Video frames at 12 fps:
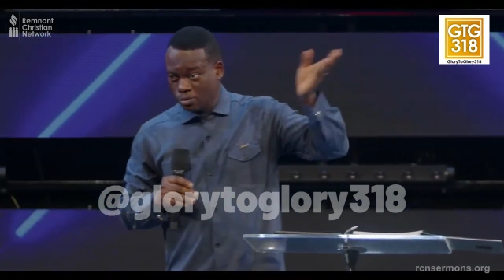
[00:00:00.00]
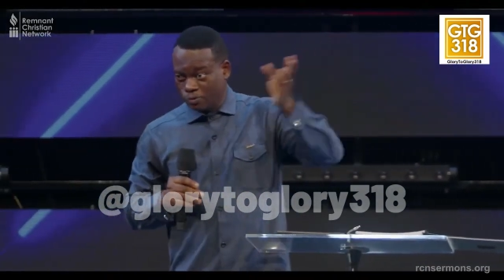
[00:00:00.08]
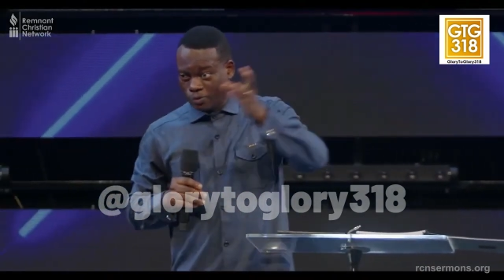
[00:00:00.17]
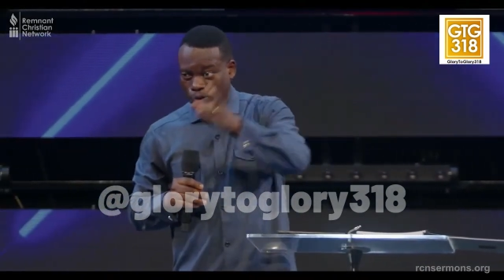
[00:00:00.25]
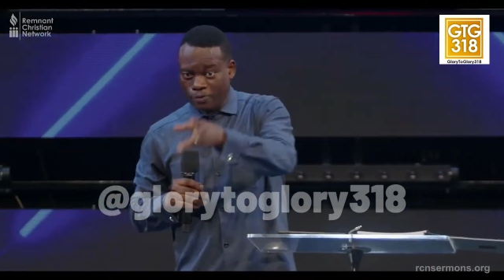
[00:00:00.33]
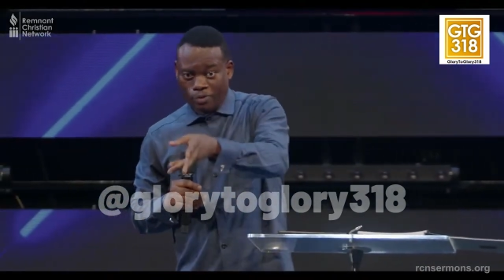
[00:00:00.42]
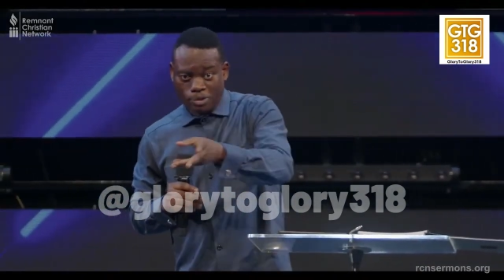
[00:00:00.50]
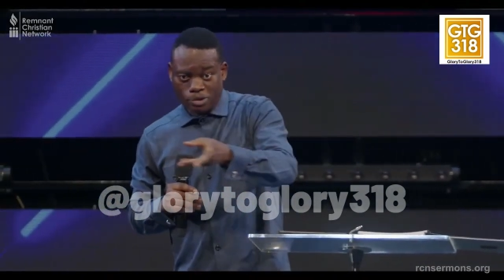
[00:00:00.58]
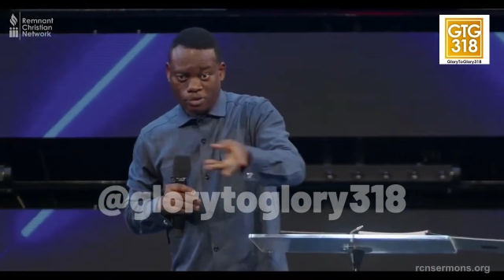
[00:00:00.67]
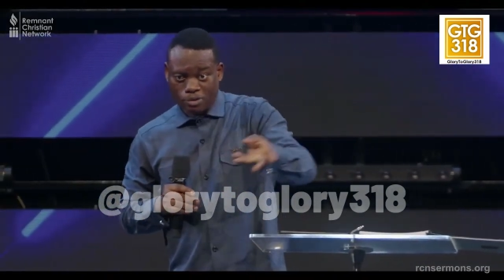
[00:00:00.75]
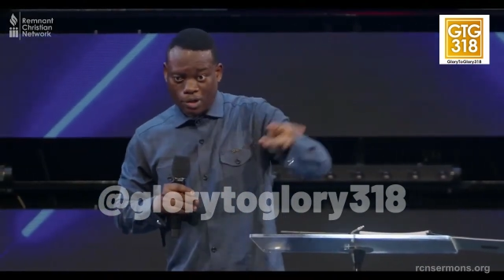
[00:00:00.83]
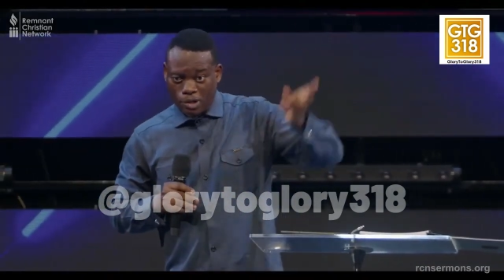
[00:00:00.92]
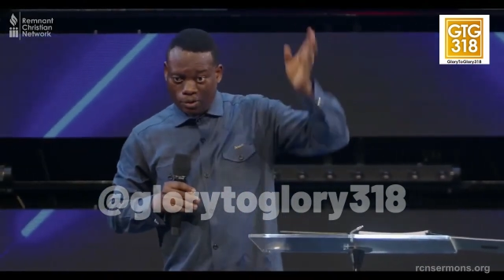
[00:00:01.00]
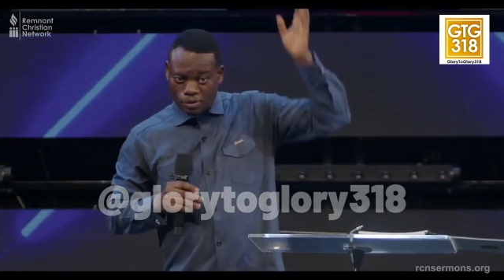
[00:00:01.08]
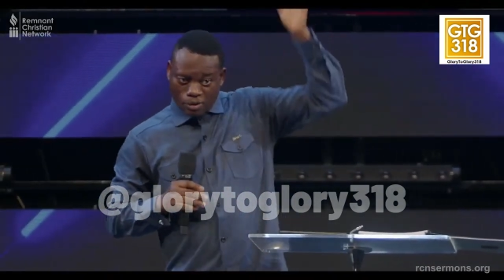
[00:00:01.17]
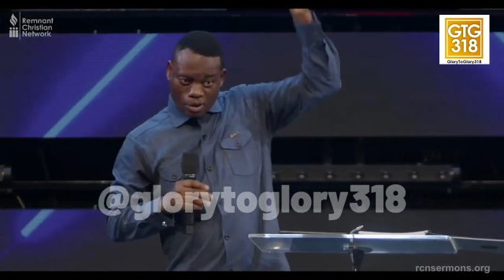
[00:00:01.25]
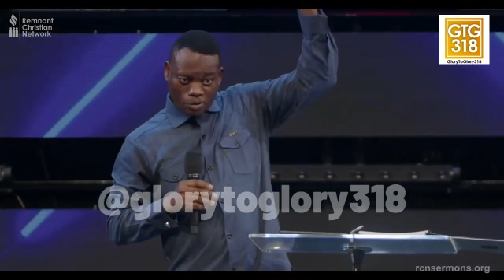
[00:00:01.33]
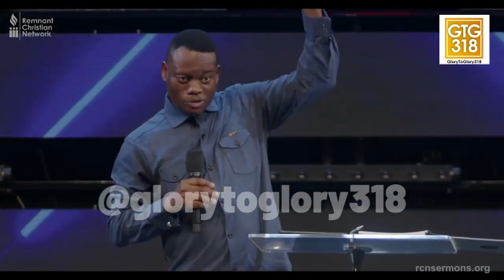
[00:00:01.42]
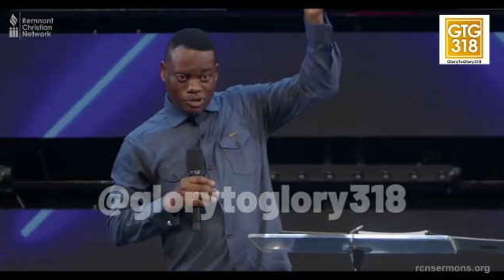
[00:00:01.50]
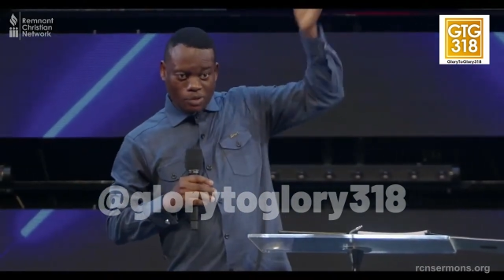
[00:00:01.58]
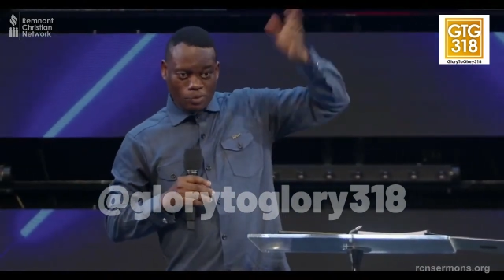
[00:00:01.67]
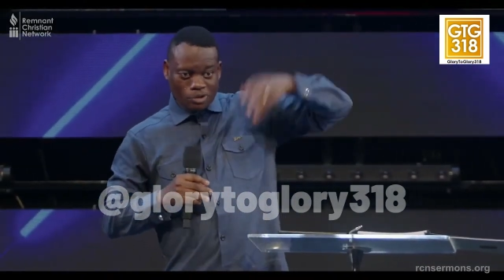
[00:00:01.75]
For your information, I was there with